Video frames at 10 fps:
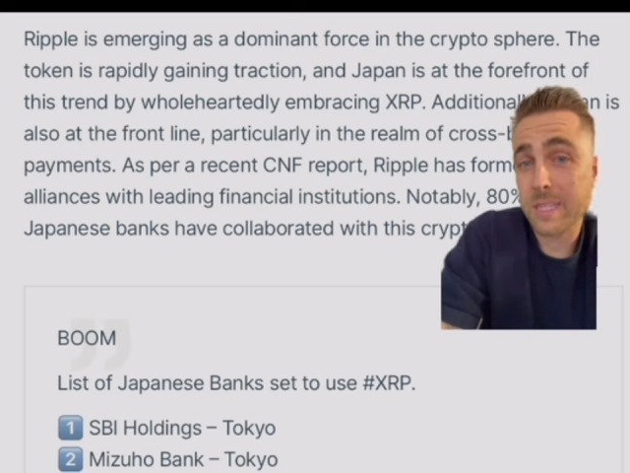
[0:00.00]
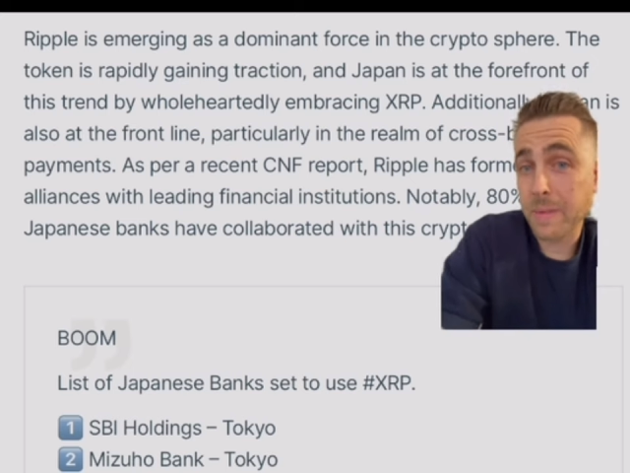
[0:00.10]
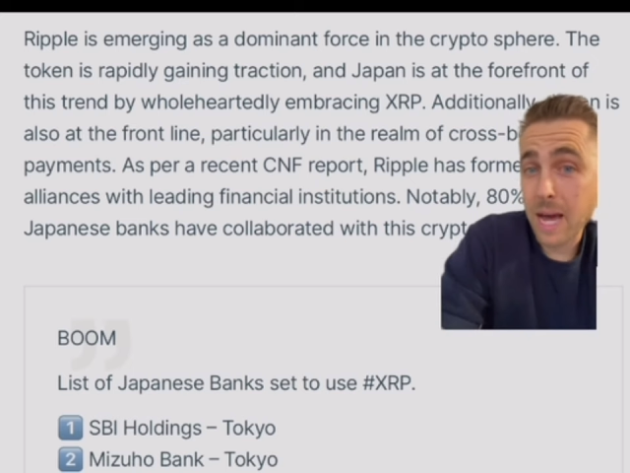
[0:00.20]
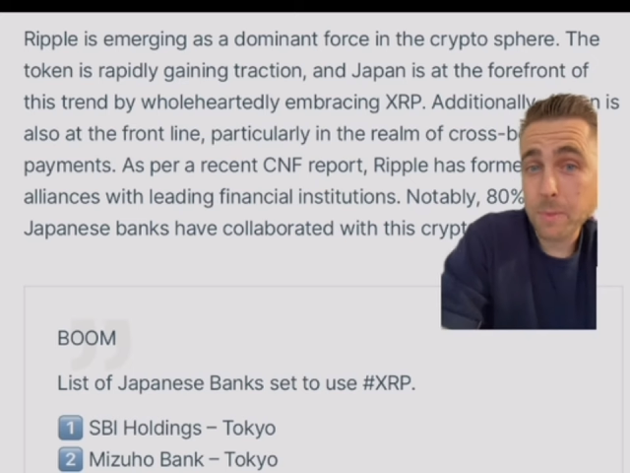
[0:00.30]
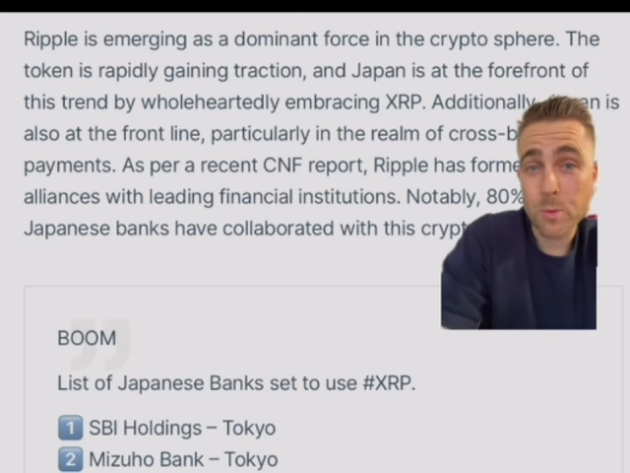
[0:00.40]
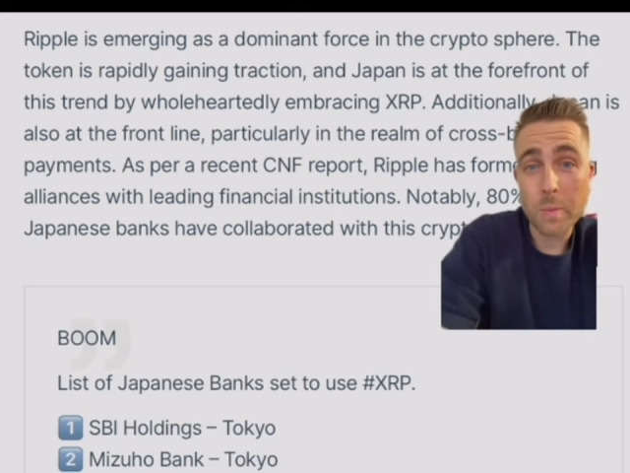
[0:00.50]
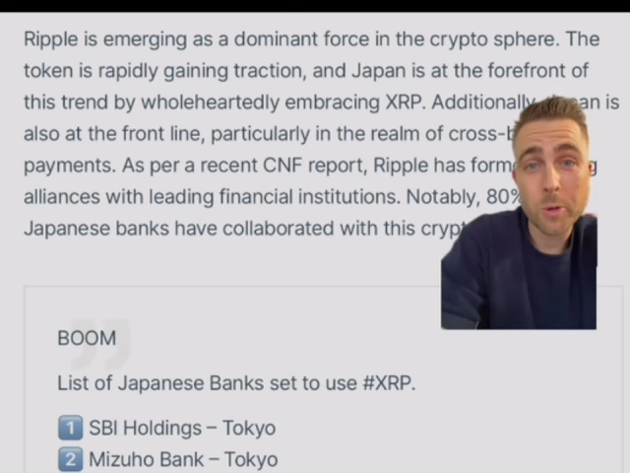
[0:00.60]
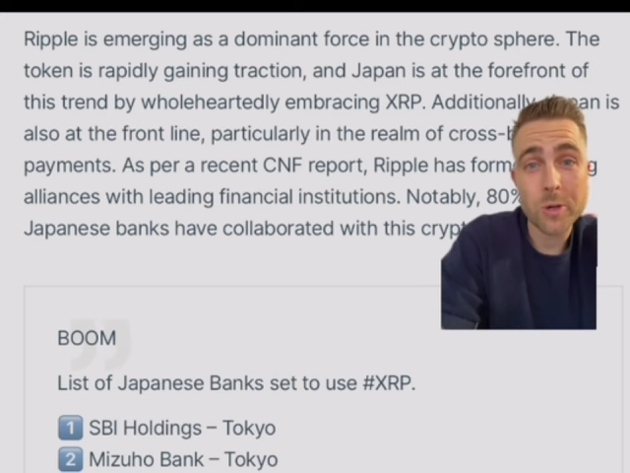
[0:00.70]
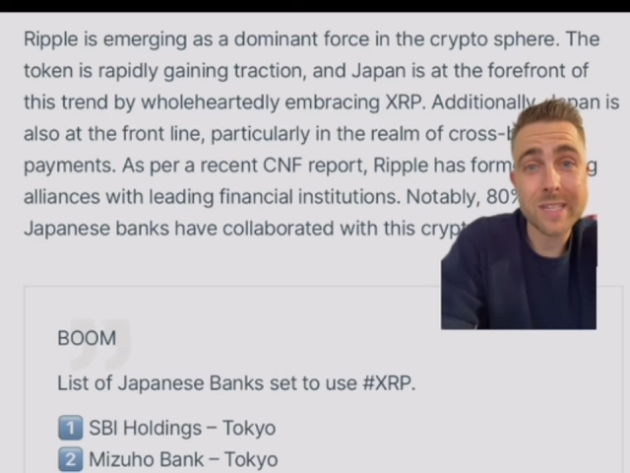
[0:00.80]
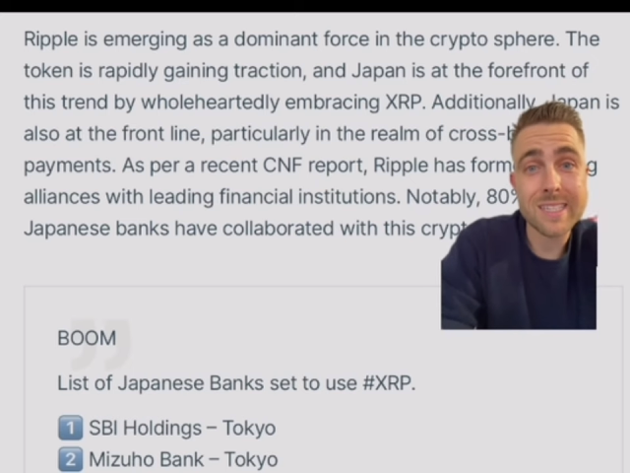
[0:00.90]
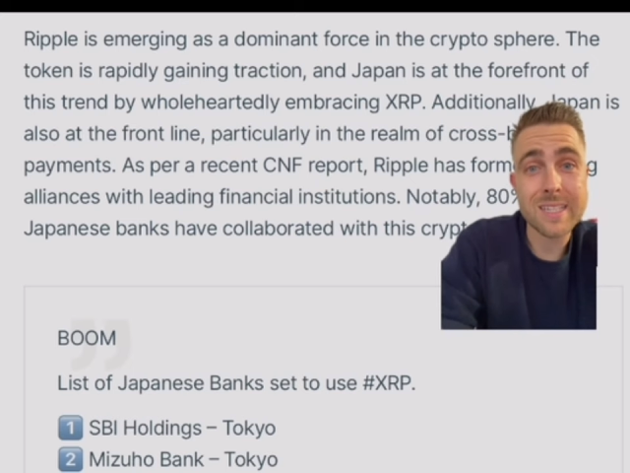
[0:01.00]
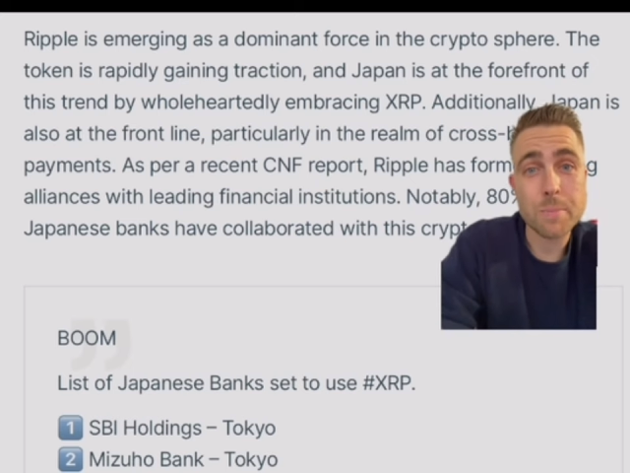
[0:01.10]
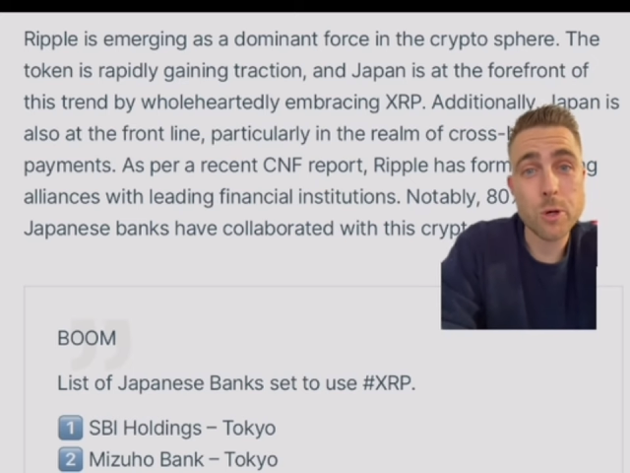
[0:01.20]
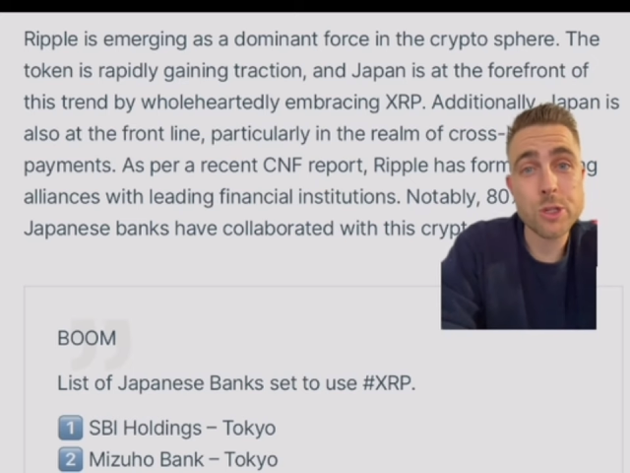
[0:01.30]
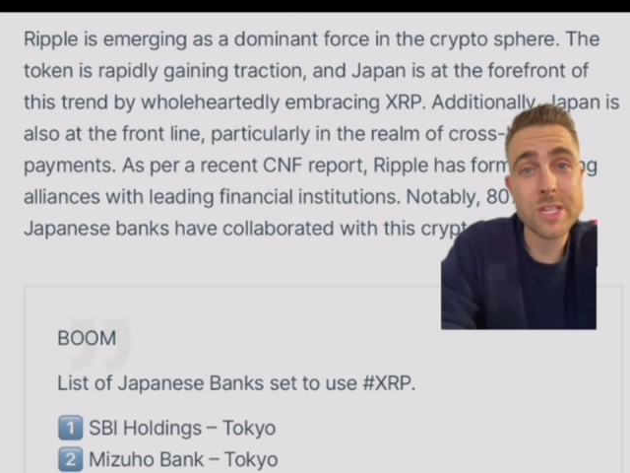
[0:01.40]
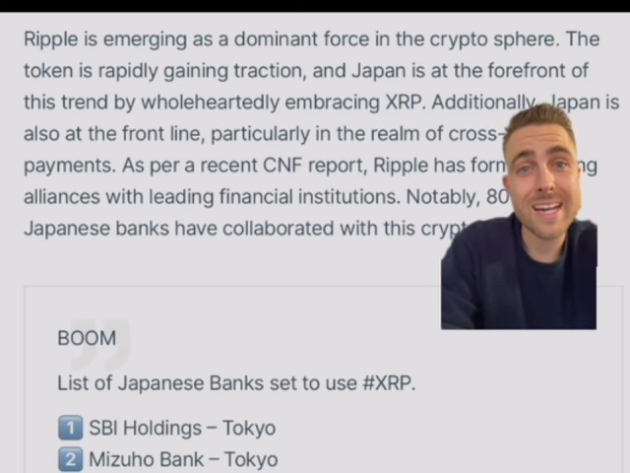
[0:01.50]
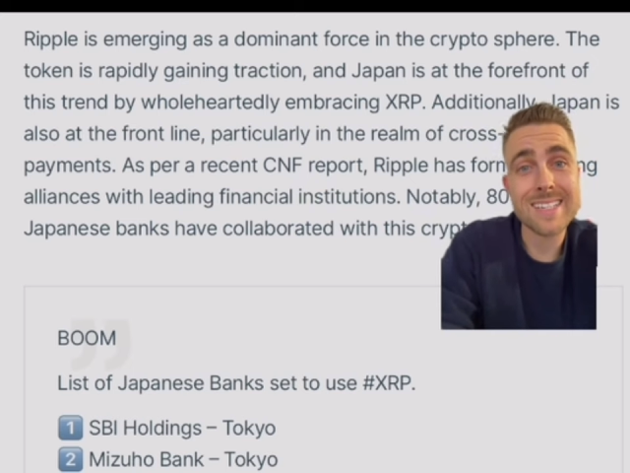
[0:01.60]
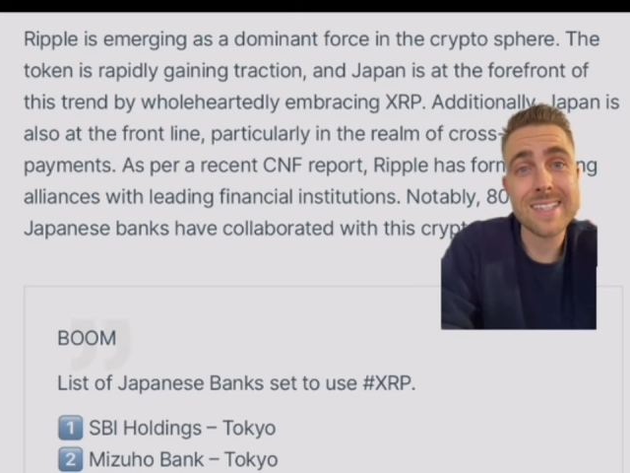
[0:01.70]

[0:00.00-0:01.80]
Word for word: behind me, Ripple is emerging as a